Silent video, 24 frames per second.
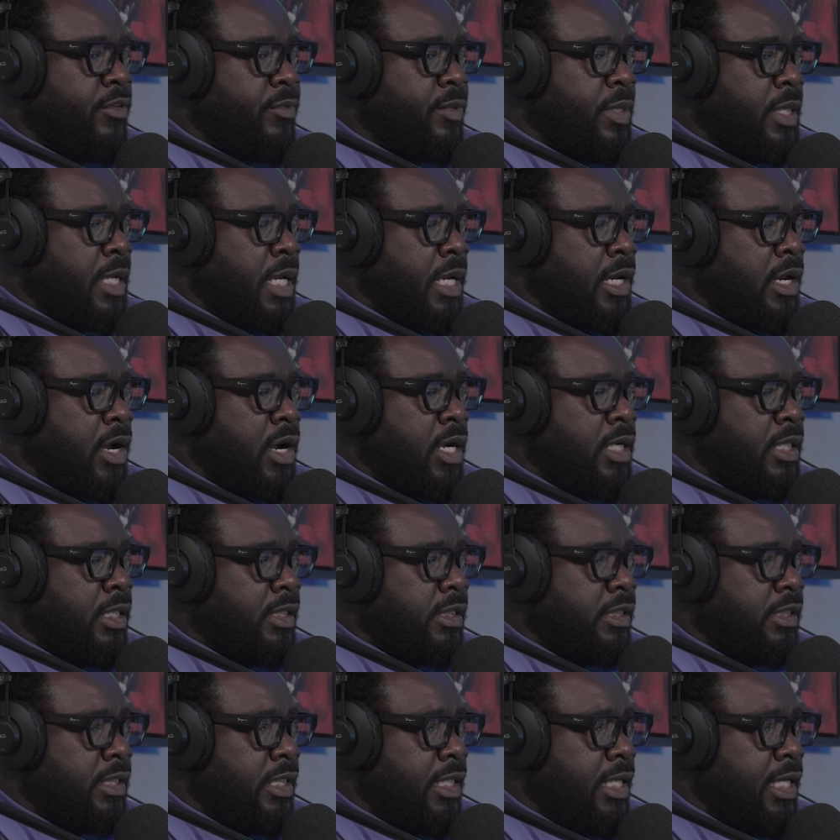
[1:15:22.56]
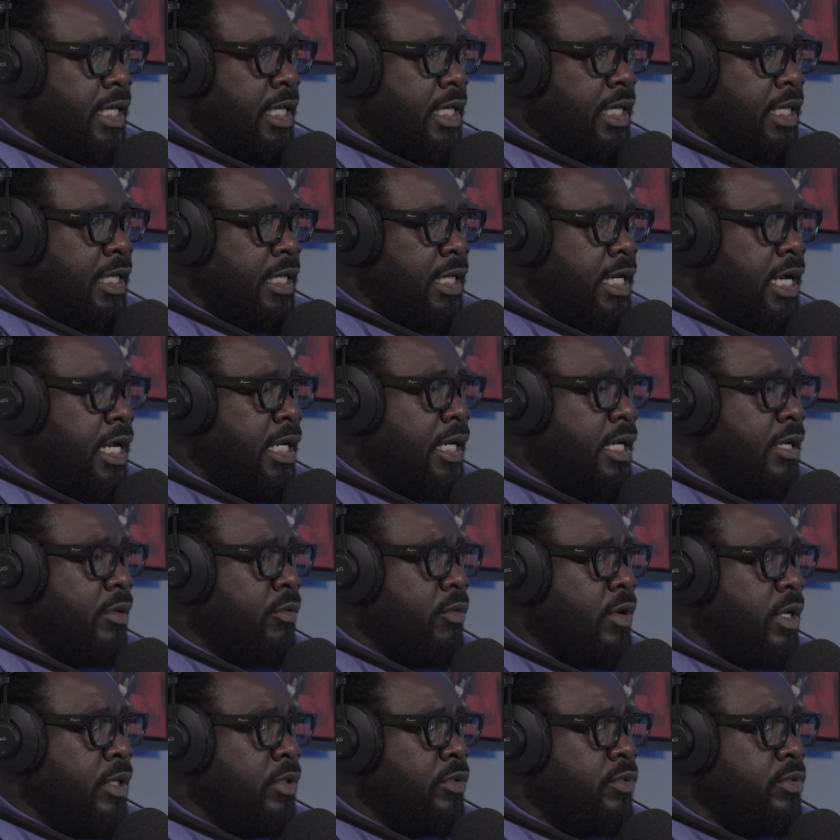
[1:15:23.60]
of being an artist here in Ghana,
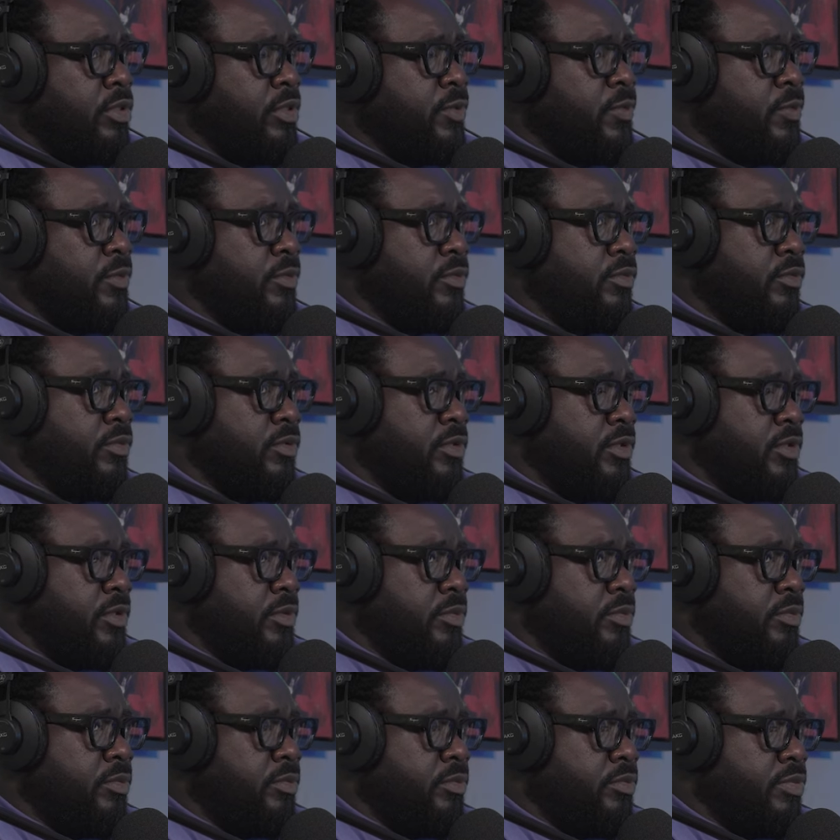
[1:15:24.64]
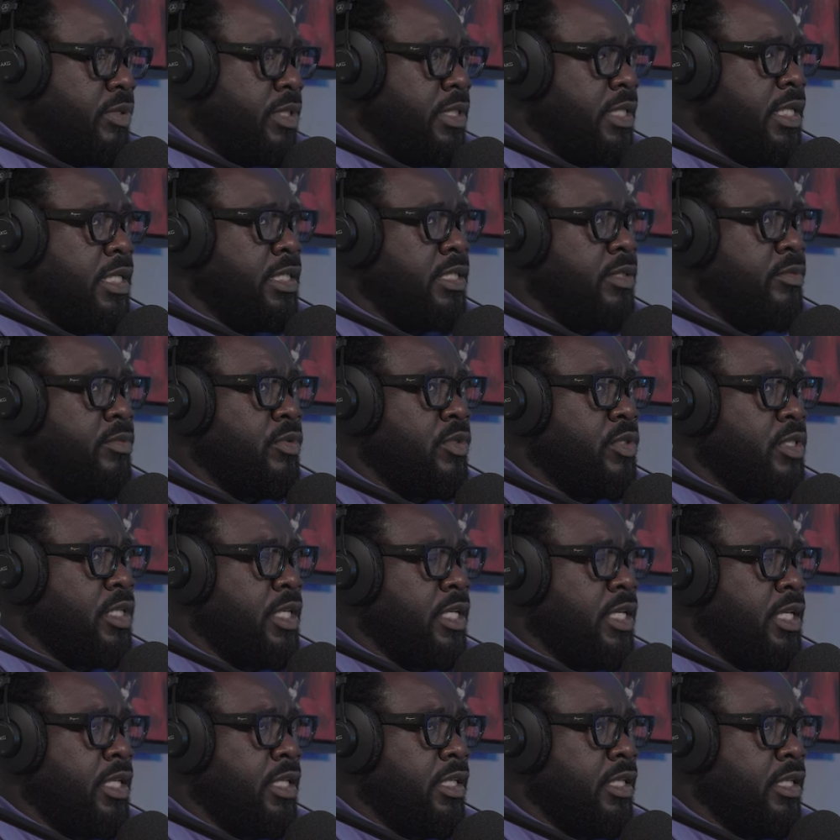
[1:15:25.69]
one who's presenting
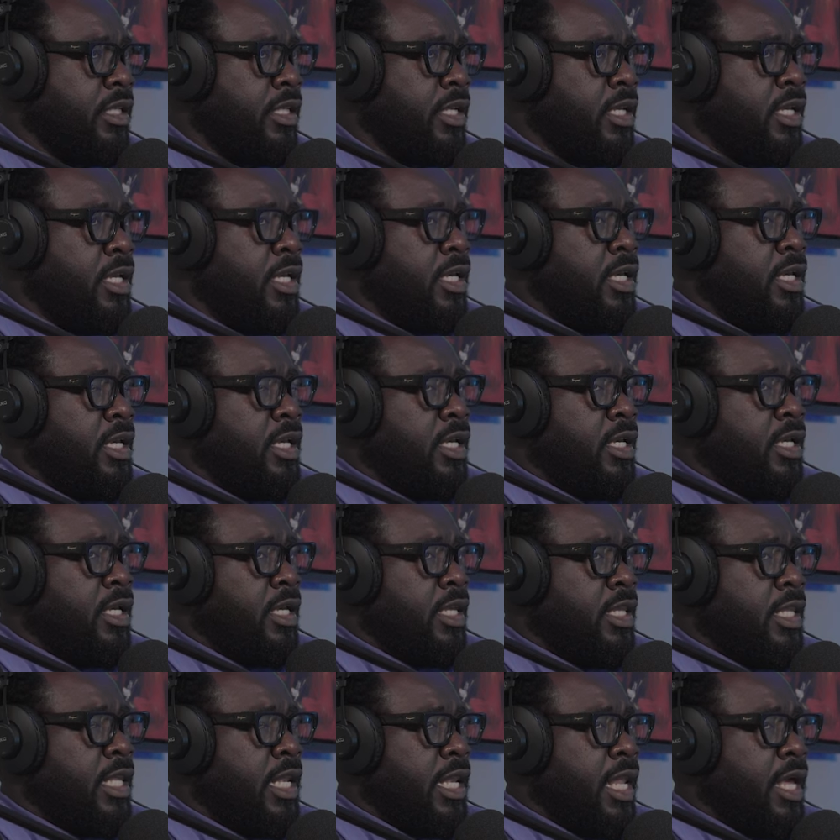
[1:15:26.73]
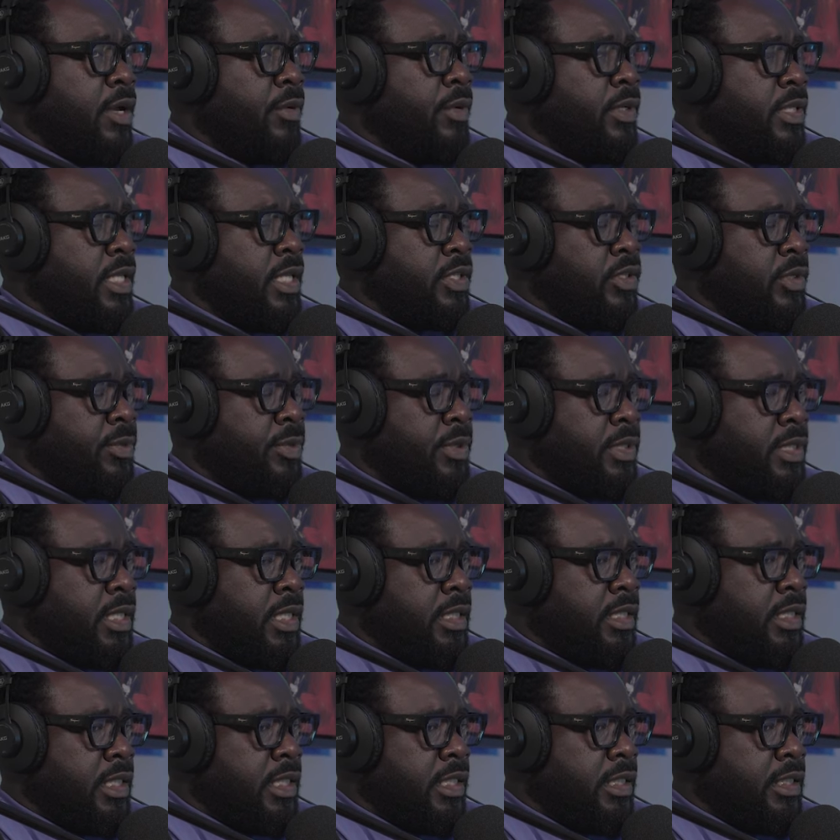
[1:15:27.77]
music in the language that you're
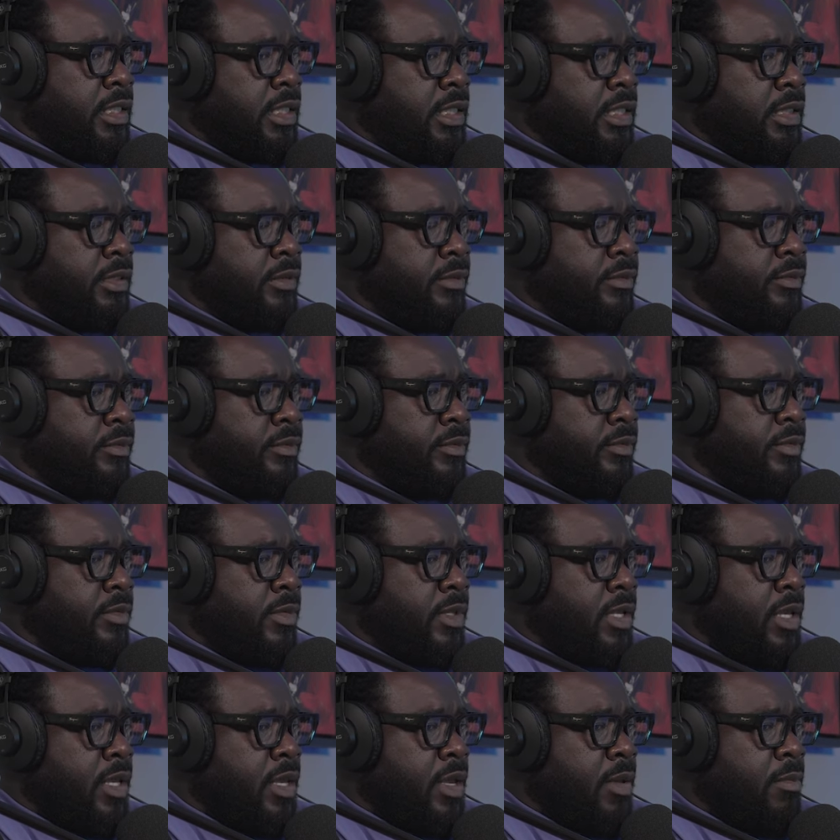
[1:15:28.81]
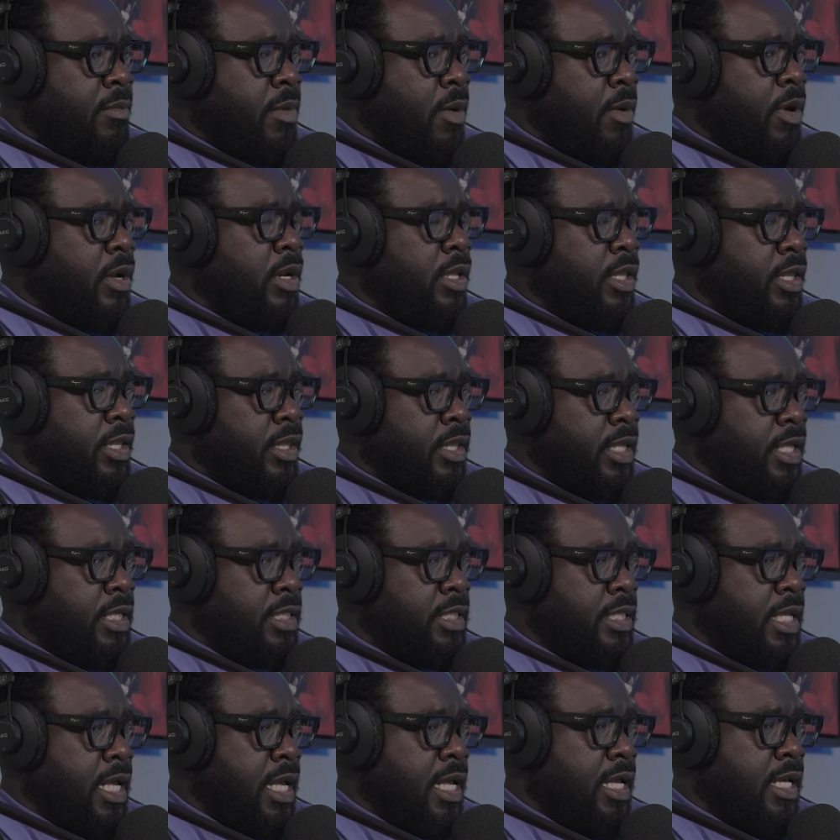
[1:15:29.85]
presenting it in. But one of the
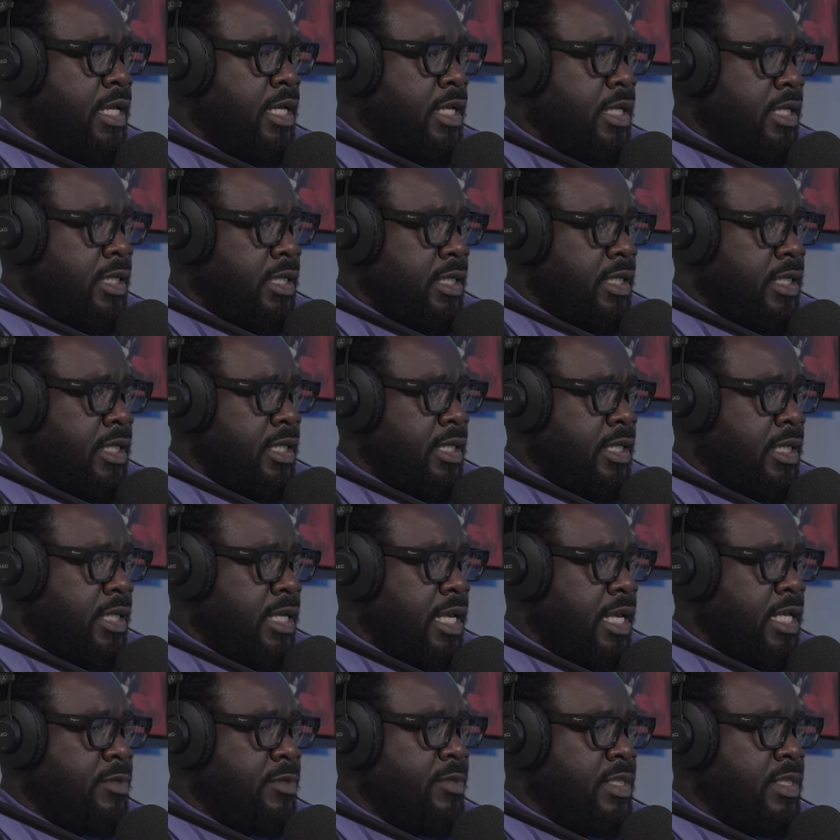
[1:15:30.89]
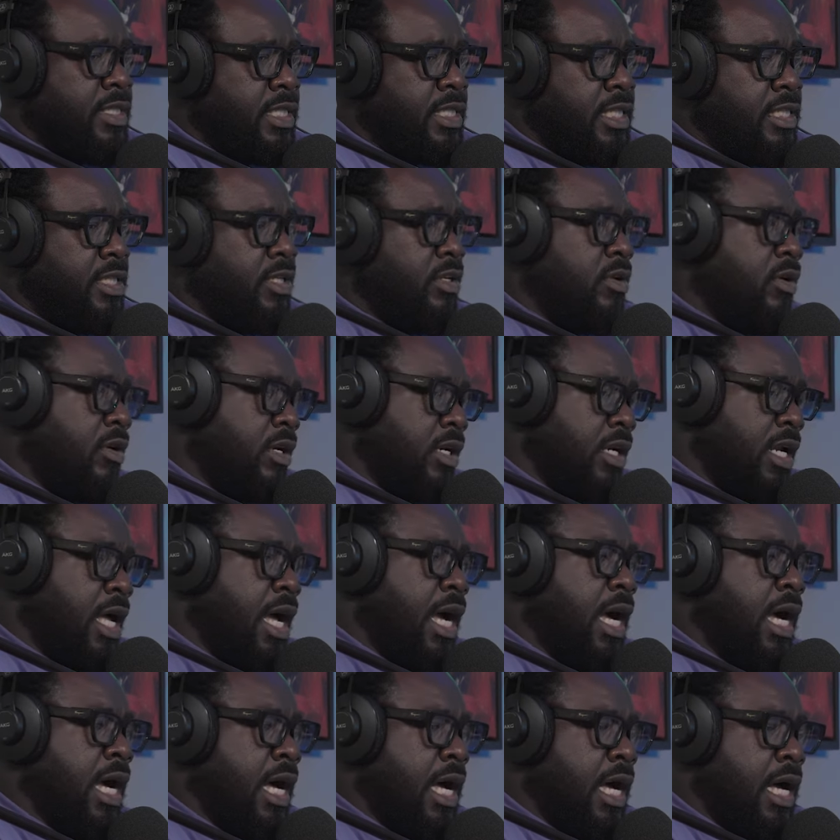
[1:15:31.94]
things that has been sitting on
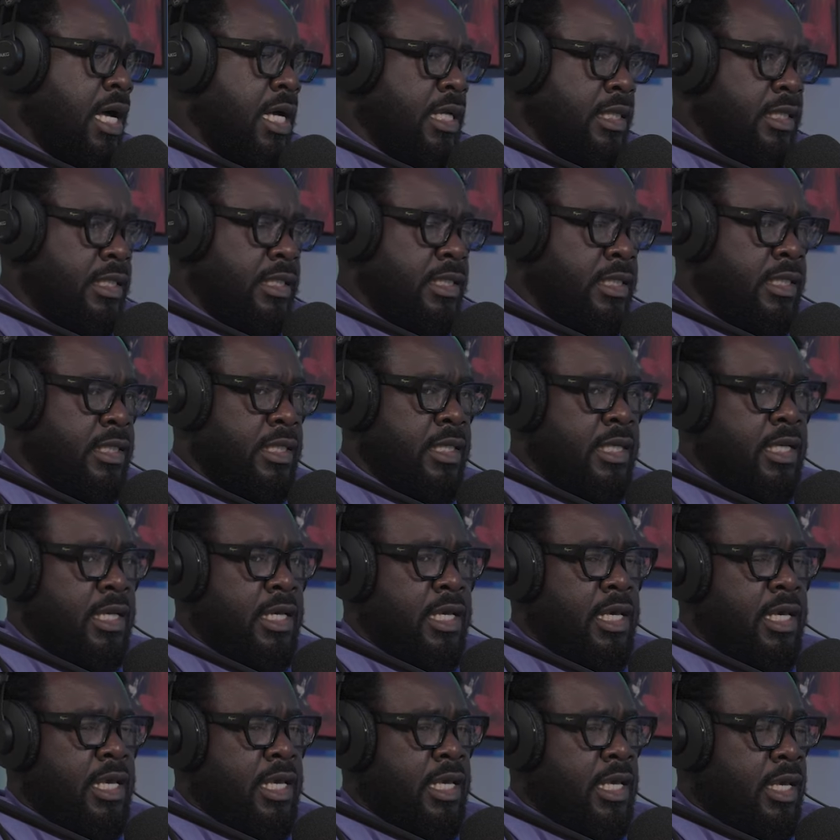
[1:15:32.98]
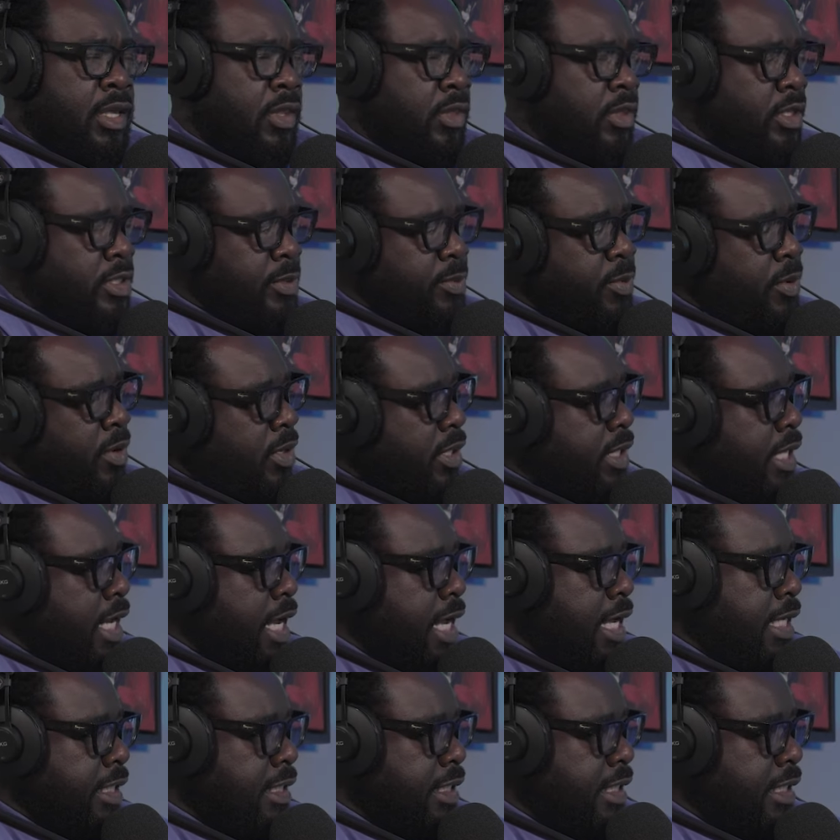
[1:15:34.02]
our hearts in this
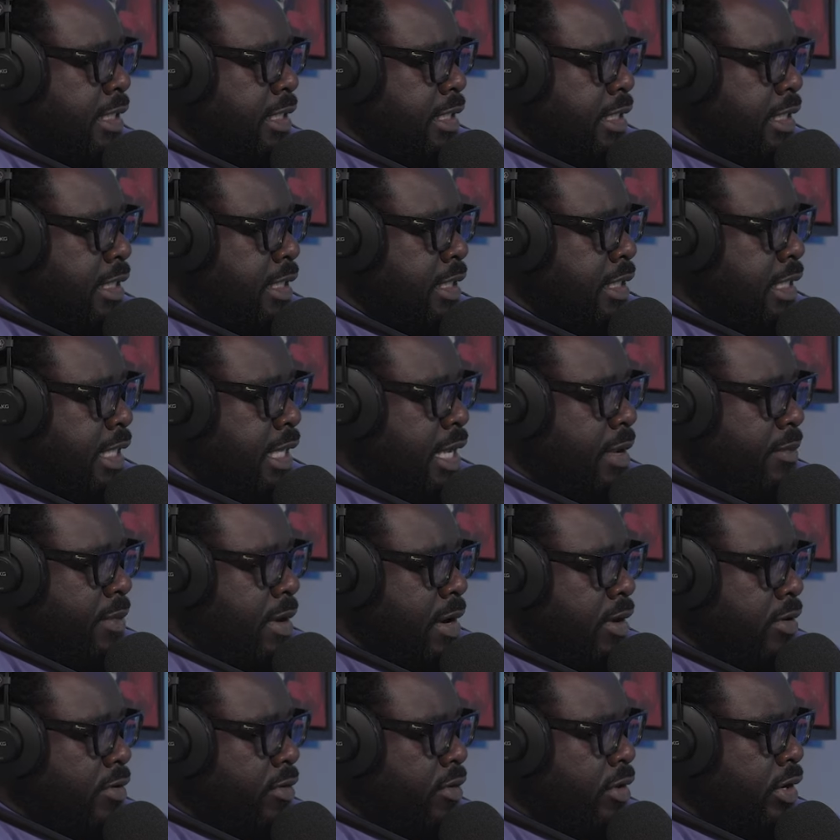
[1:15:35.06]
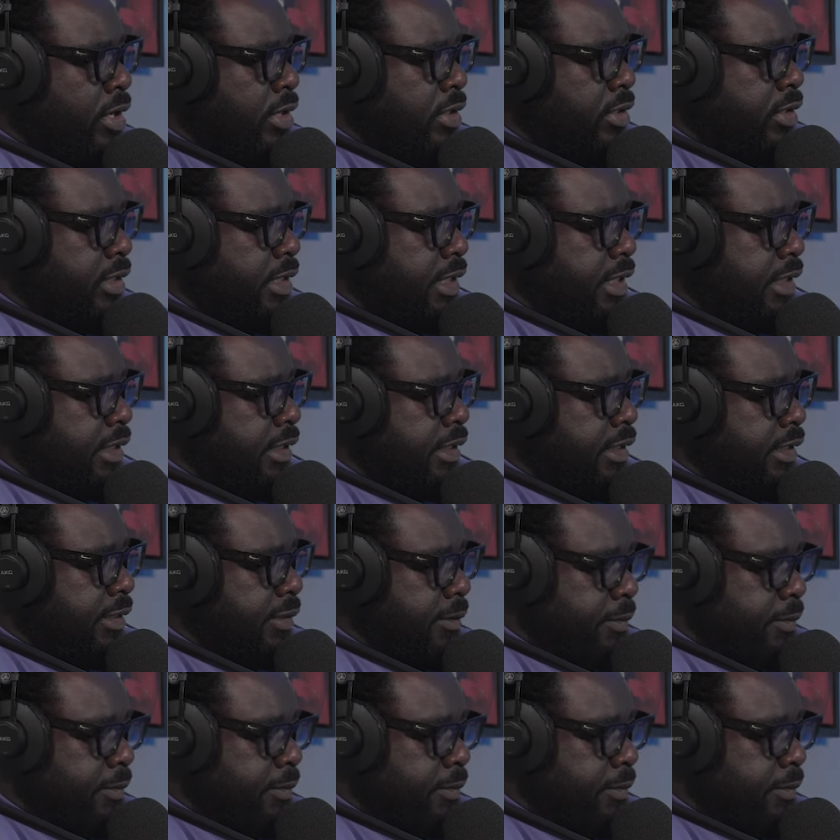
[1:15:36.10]
podcast is this thing about royalties.